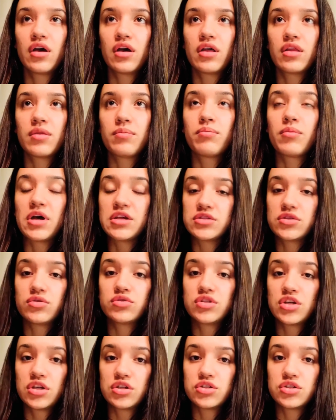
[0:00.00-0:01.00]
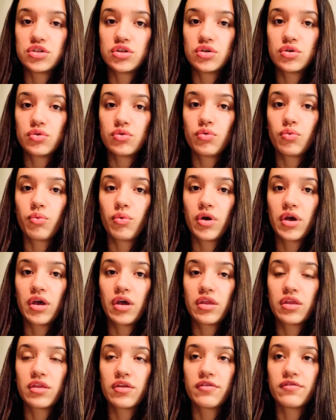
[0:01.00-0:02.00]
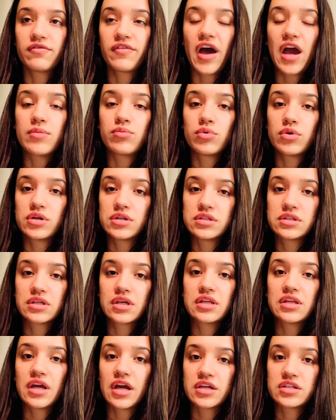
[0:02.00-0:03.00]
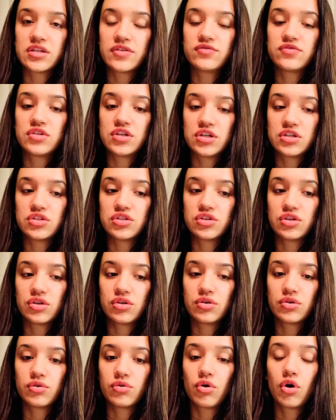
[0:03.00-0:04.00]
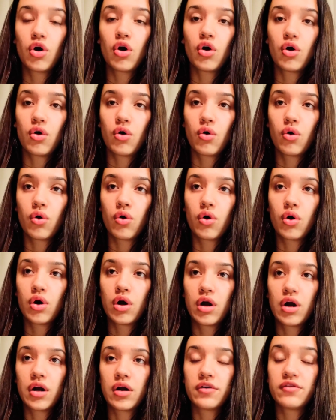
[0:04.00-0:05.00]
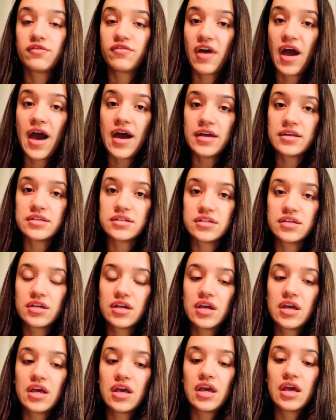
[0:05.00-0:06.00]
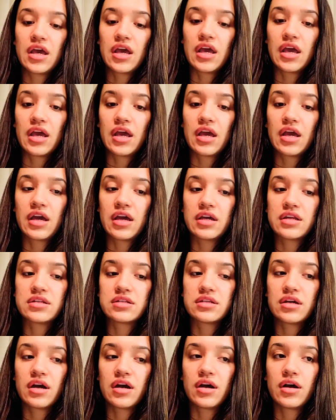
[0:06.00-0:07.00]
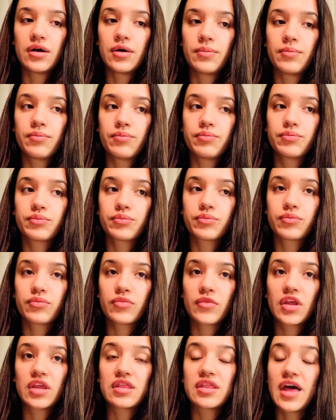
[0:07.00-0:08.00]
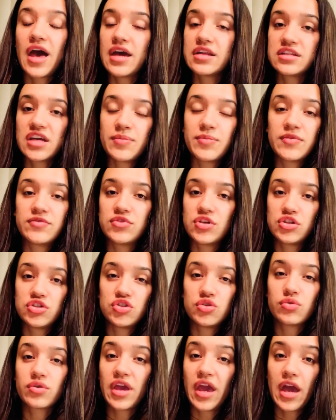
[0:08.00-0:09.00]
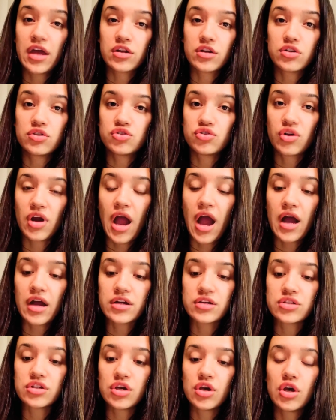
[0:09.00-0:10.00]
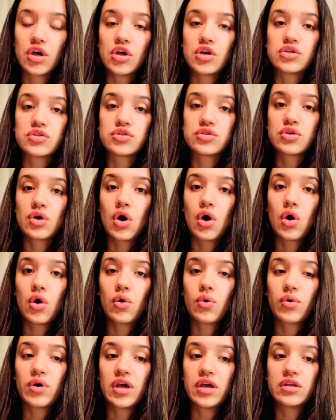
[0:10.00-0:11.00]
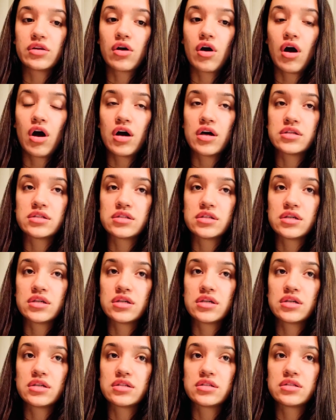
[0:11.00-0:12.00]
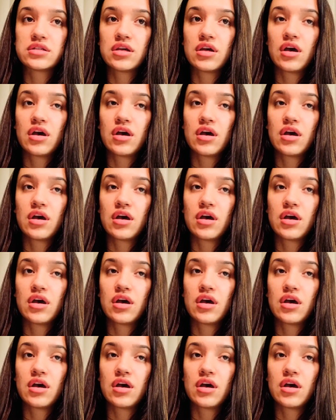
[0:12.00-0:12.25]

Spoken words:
muscle tissue with fibrous connective tissue or fat, and that type of tissue can't contract, so it causes